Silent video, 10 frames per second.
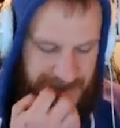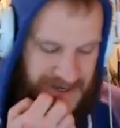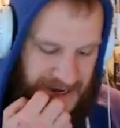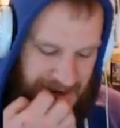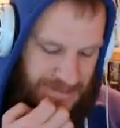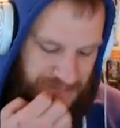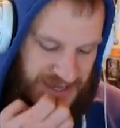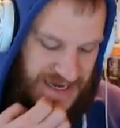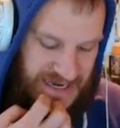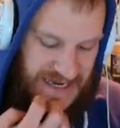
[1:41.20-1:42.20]
Um,
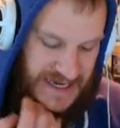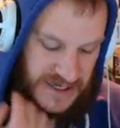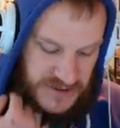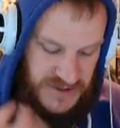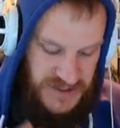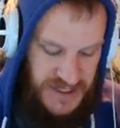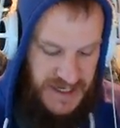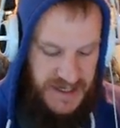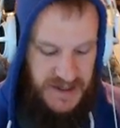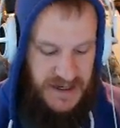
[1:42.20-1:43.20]
they it used to
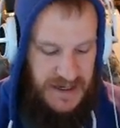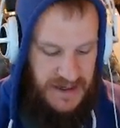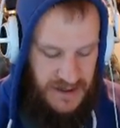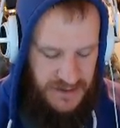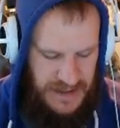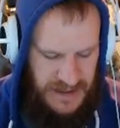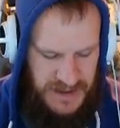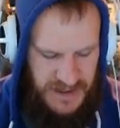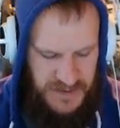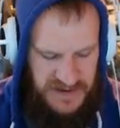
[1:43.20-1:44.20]
take uh, I
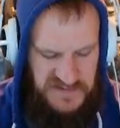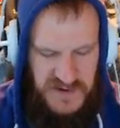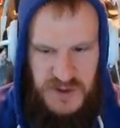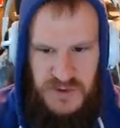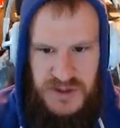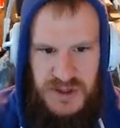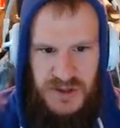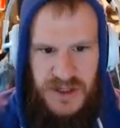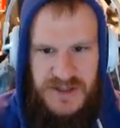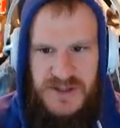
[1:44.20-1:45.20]
think my first one
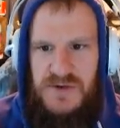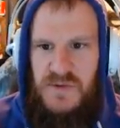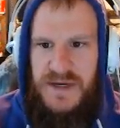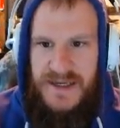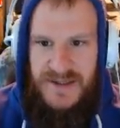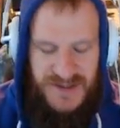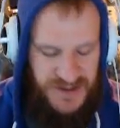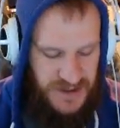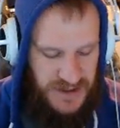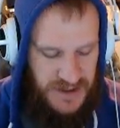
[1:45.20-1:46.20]
took like two weeks
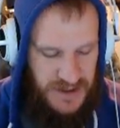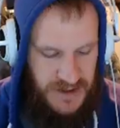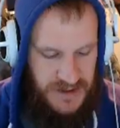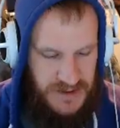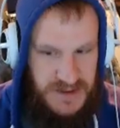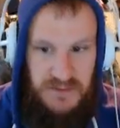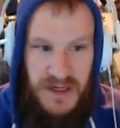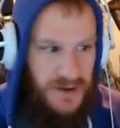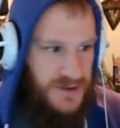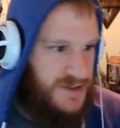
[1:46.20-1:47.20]
to
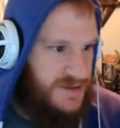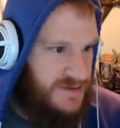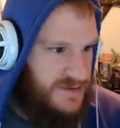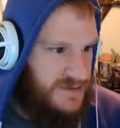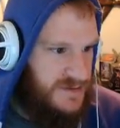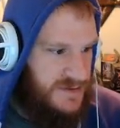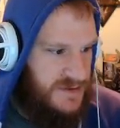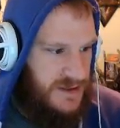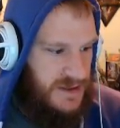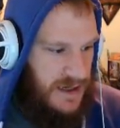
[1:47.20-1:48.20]
build
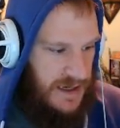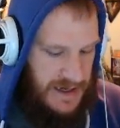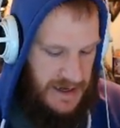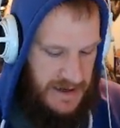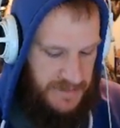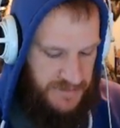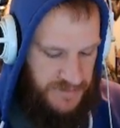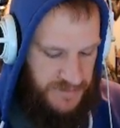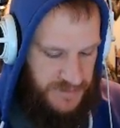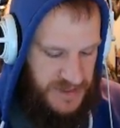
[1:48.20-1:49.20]
um,
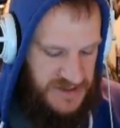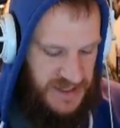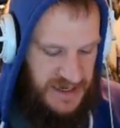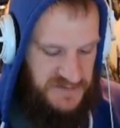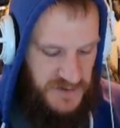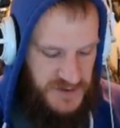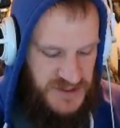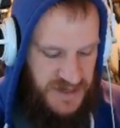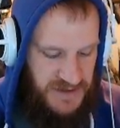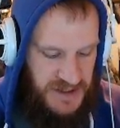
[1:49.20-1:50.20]
because I had a full
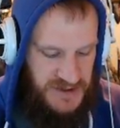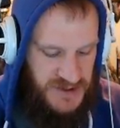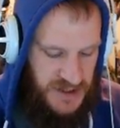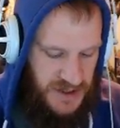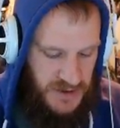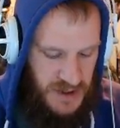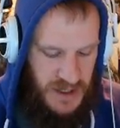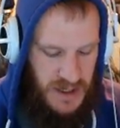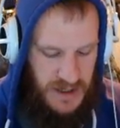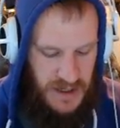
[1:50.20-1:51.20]
70 or so.
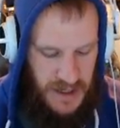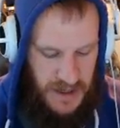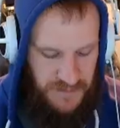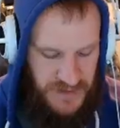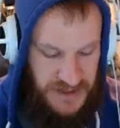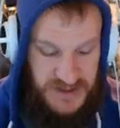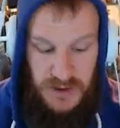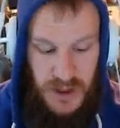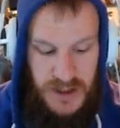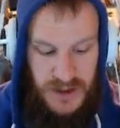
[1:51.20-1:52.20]
Um, it's
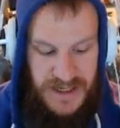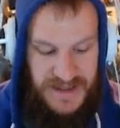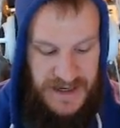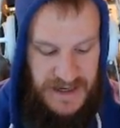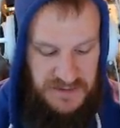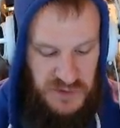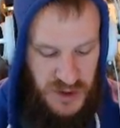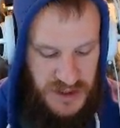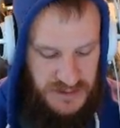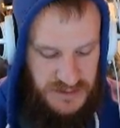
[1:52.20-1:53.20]
no longer like that
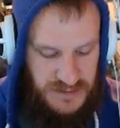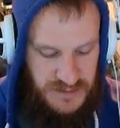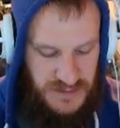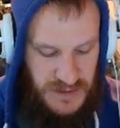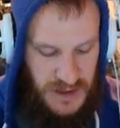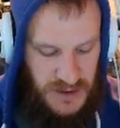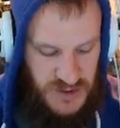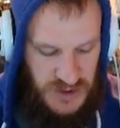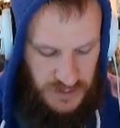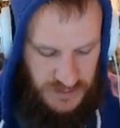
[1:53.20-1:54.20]
anymore.
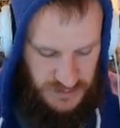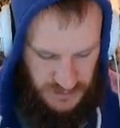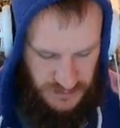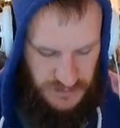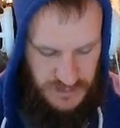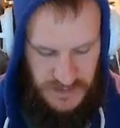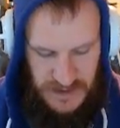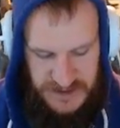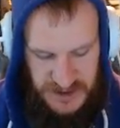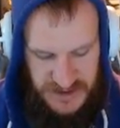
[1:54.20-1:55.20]
So
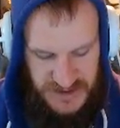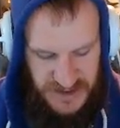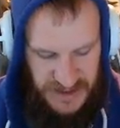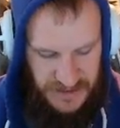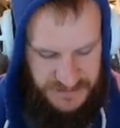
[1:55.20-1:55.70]
as you can see,